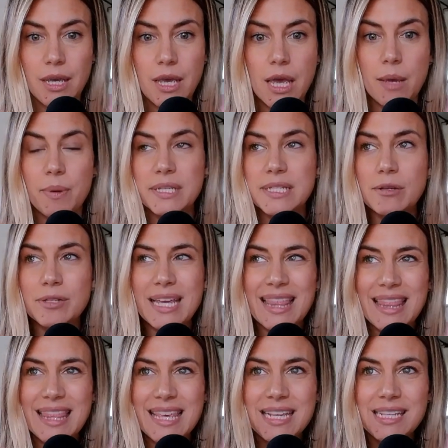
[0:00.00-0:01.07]
because I was like,
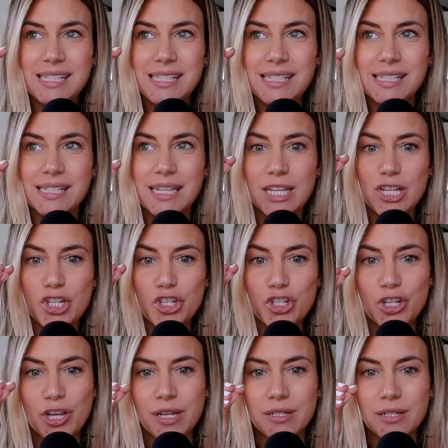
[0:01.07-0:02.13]
this
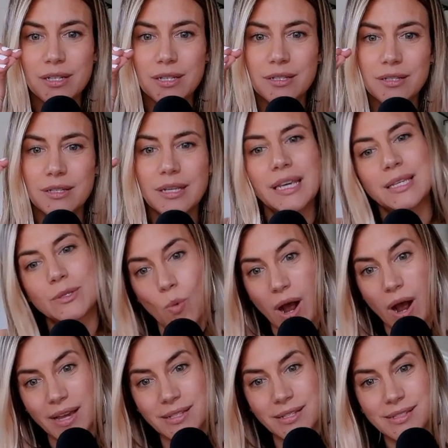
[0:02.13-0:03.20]
shit is
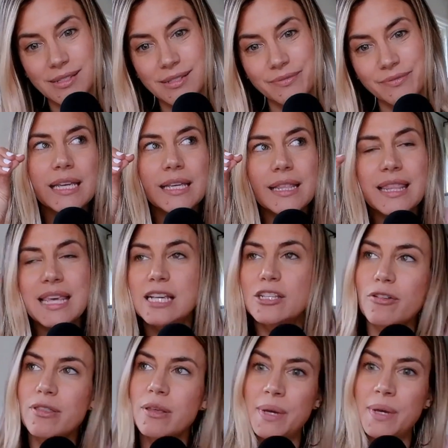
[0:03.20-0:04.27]
wise. These are
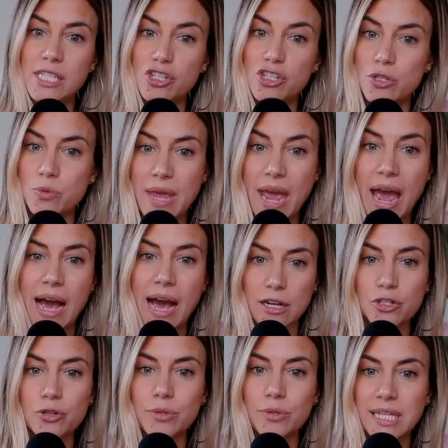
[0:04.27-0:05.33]
the messages we
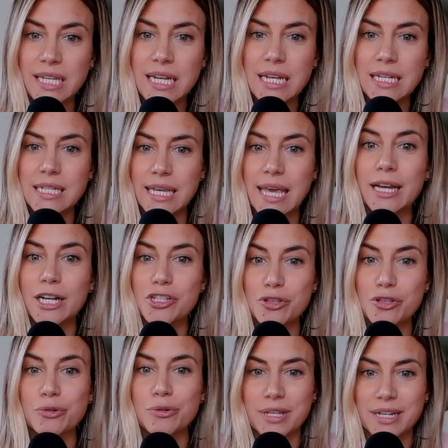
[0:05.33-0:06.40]
actually need to get us
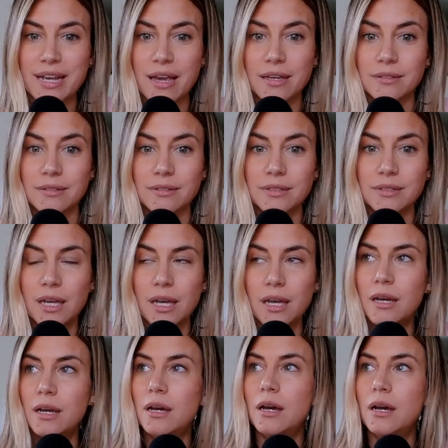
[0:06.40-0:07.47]
through the day.
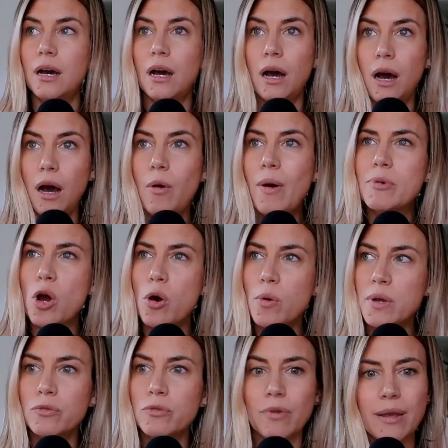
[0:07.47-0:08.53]
Oh, I'm going
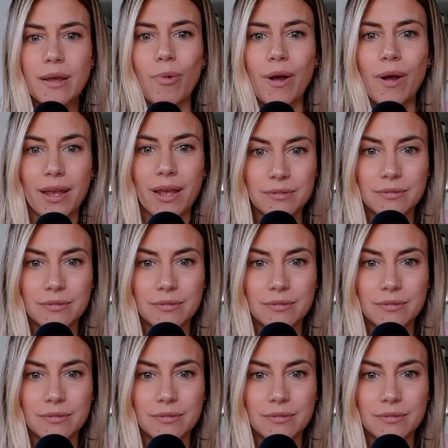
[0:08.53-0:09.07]
the right way.